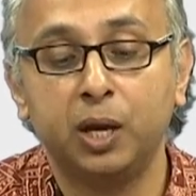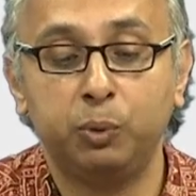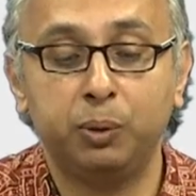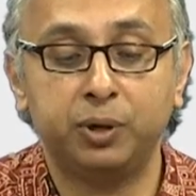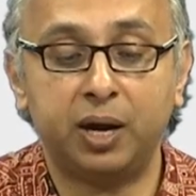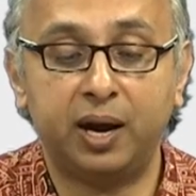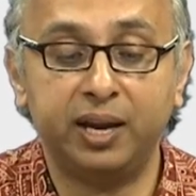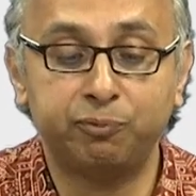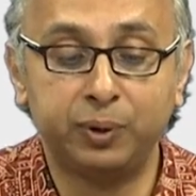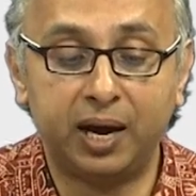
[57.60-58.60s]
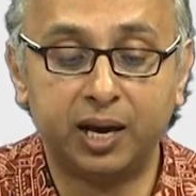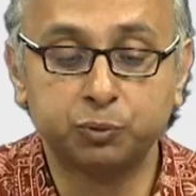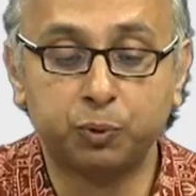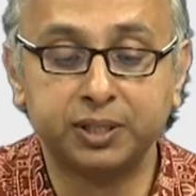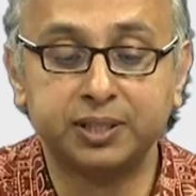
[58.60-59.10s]
we would, if we
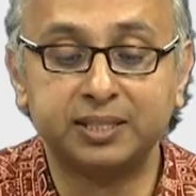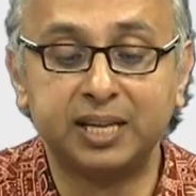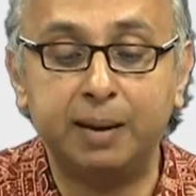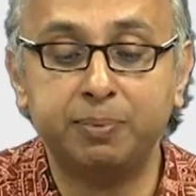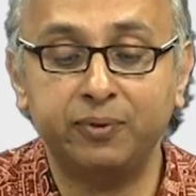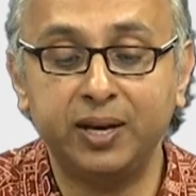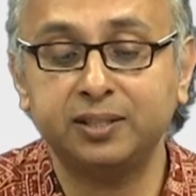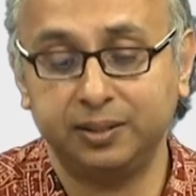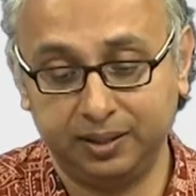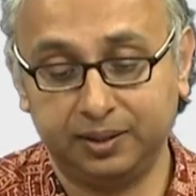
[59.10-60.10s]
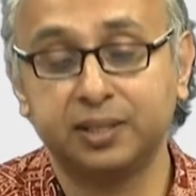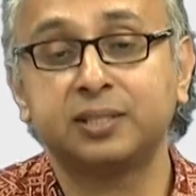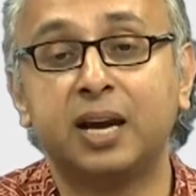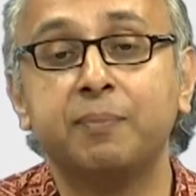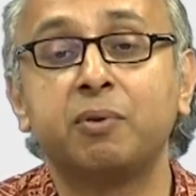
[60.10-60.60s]
asked what is the type of X,
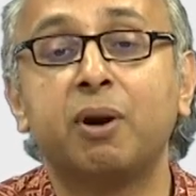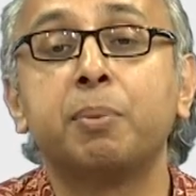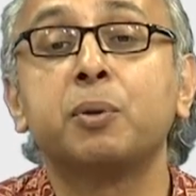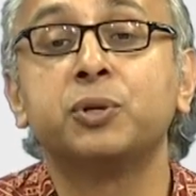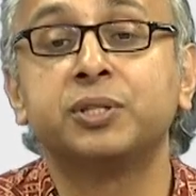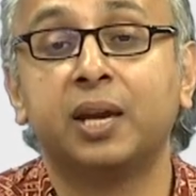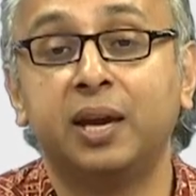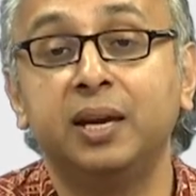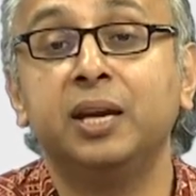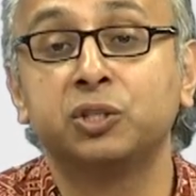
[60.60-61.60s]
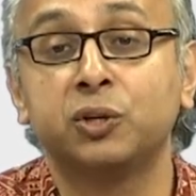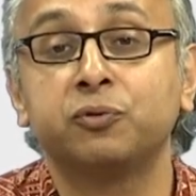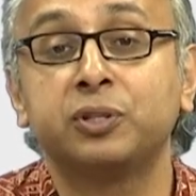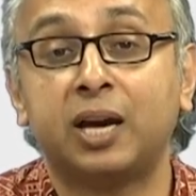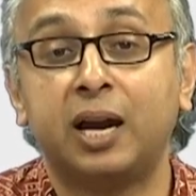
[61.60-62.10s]
this time the REPL would say it's
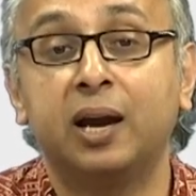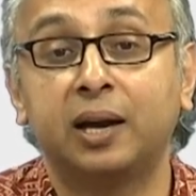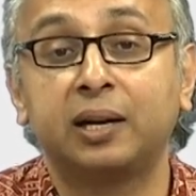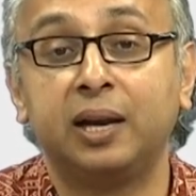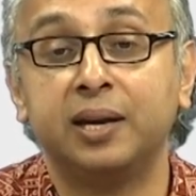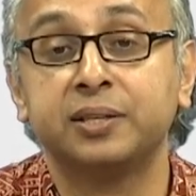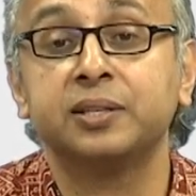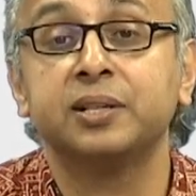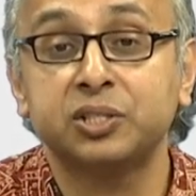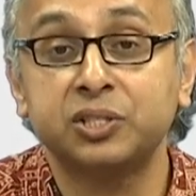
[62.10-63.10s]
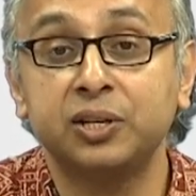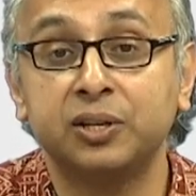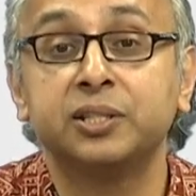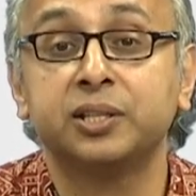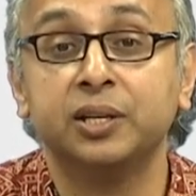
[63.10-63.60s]
of uh, class str.
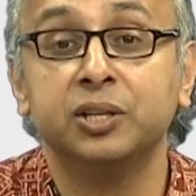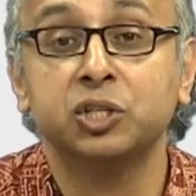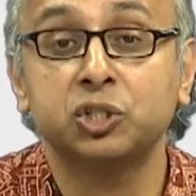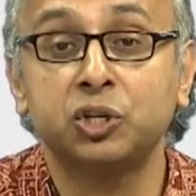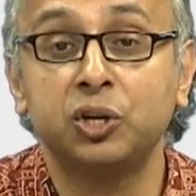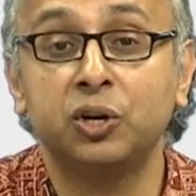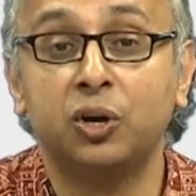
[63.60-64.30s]
It's a str